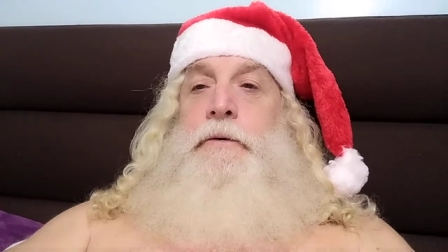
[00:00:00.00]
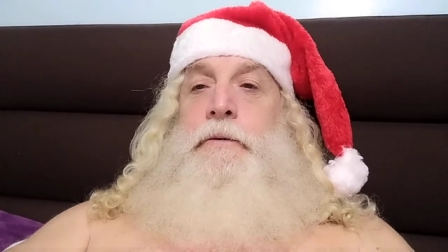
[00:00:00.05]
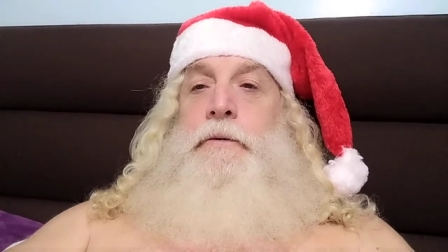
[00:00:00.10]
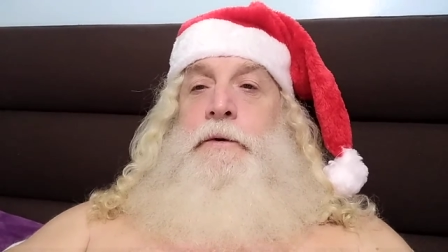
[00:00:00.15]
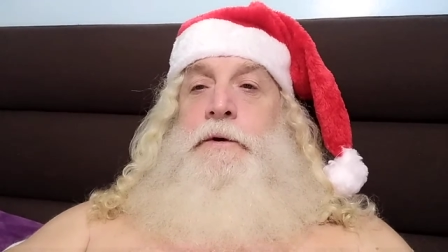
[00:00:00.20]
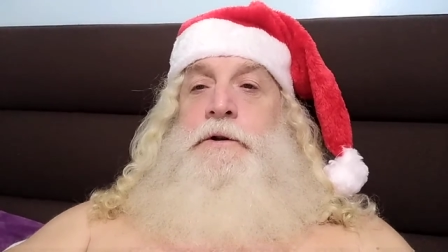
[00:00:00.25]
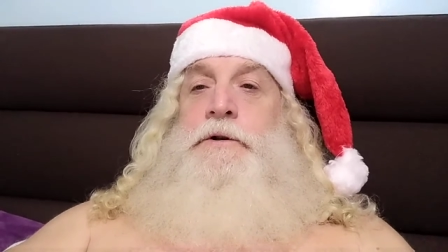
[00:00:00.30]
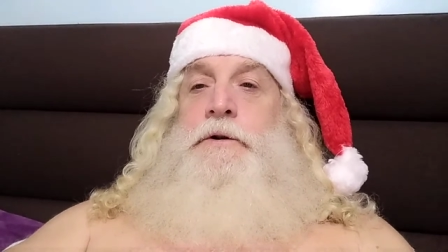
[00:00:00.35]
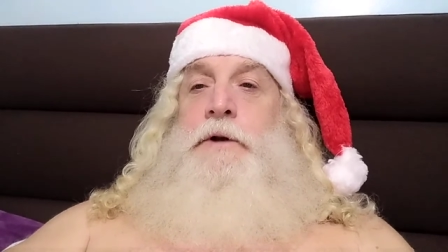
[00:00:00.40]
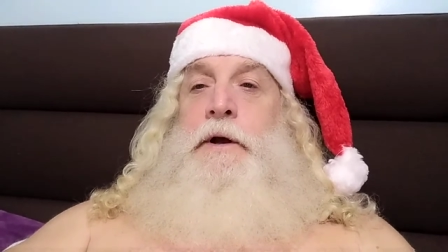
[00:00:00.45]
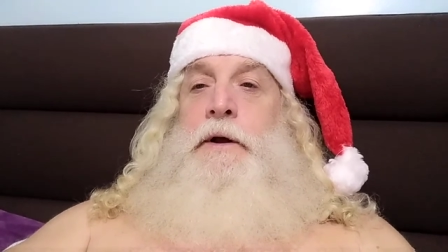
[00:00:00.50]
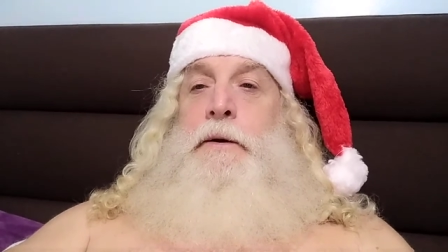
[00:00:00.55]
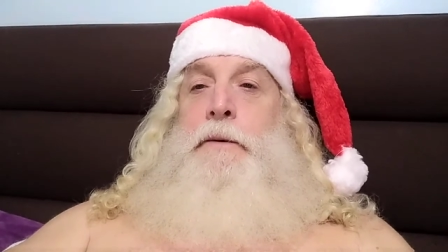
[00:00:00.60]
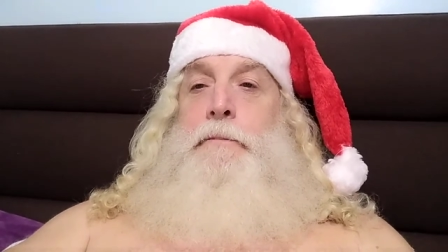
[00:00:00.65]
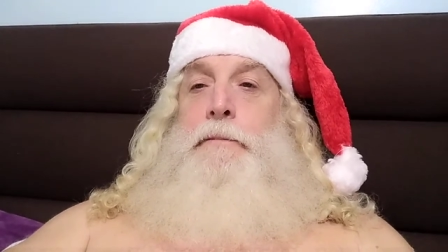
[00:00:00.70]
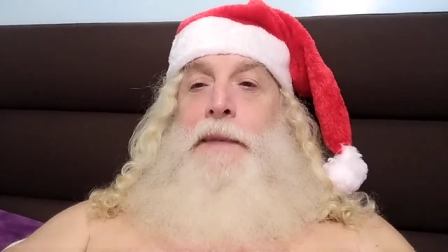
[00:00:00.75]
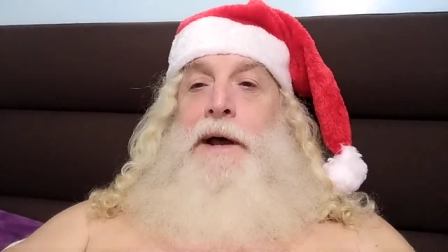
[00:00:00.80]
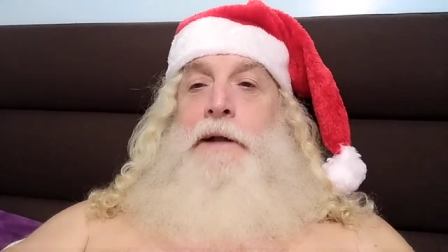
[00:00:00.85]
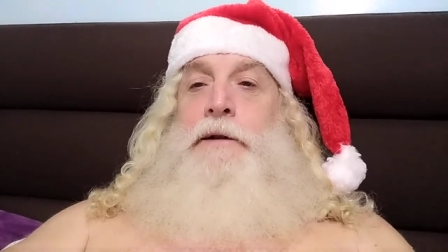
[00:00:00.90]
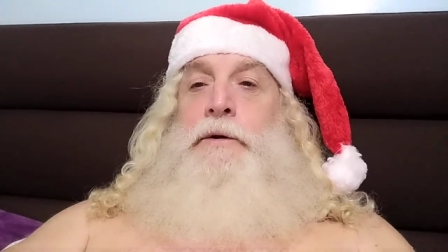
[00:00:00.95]
which uh,
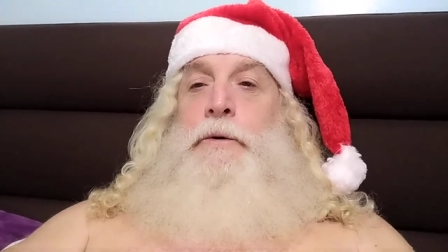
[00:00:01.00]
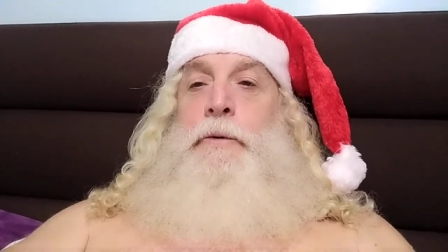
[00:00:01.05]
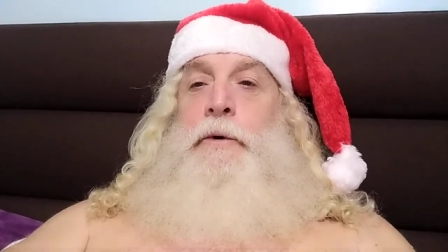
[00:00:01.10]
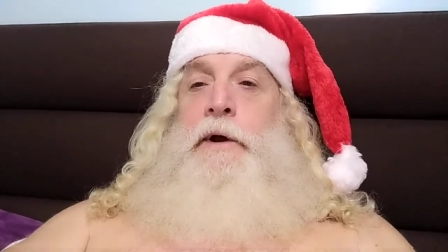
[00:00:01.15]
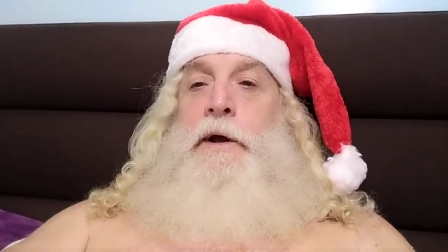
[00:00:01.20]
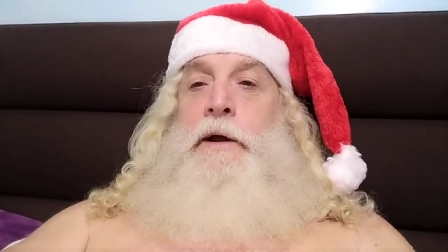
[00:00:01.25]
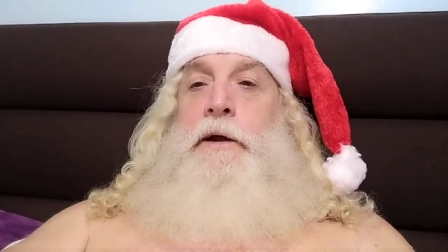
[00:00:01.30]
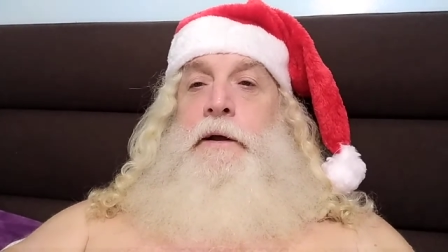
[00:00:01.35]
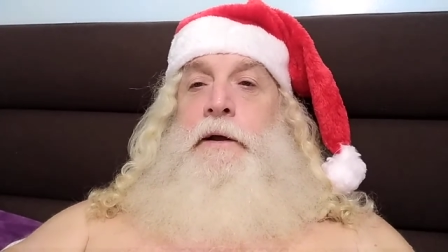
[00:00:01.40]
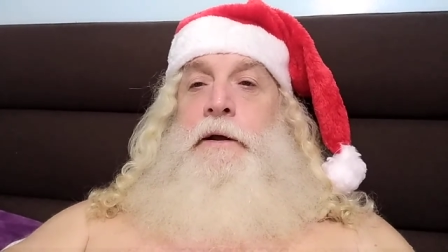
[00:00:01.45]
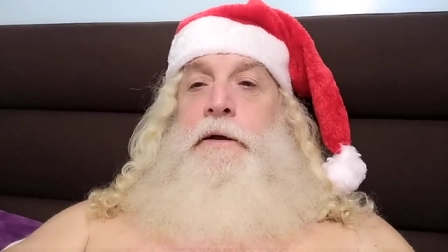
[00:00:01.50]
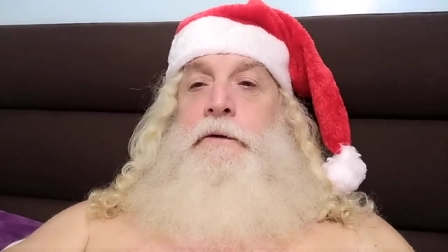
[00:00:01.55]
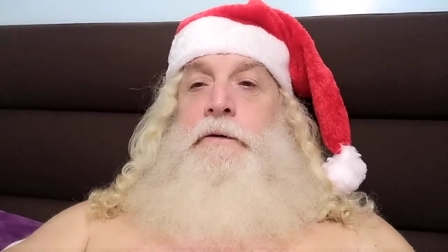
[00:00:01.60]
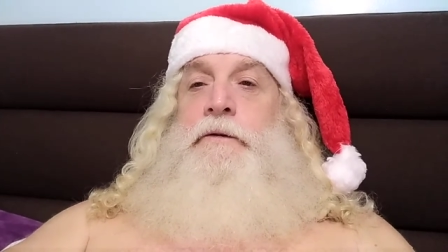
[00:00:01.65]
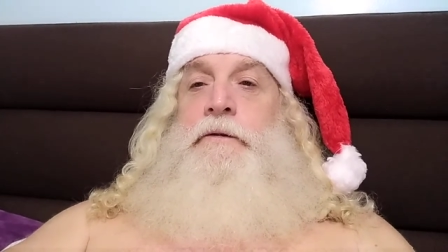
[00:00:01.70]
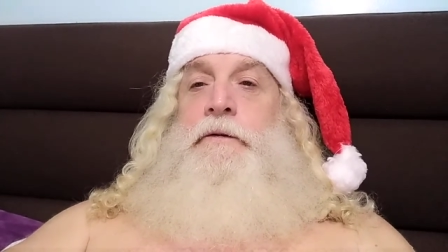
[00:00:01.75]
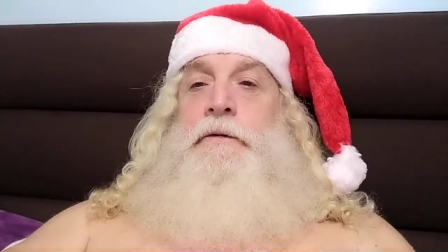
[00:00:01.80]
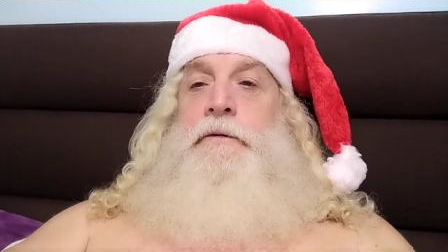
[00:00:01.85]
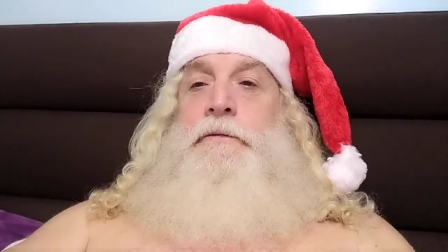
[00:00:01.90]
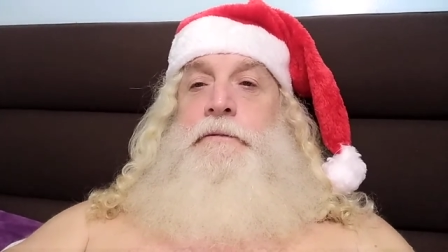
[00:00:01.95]
Matawe
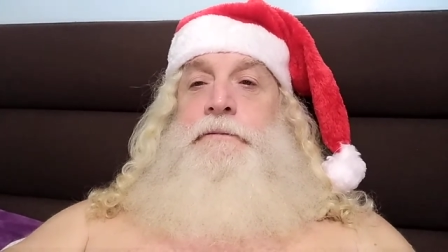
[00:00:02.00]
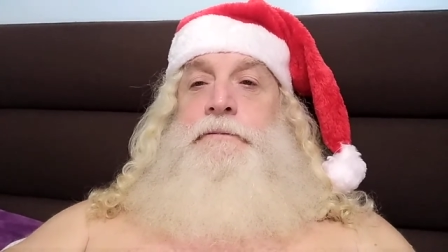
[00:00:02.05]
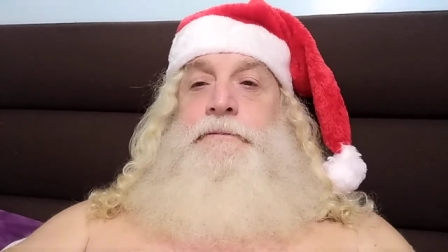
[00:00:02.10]
is.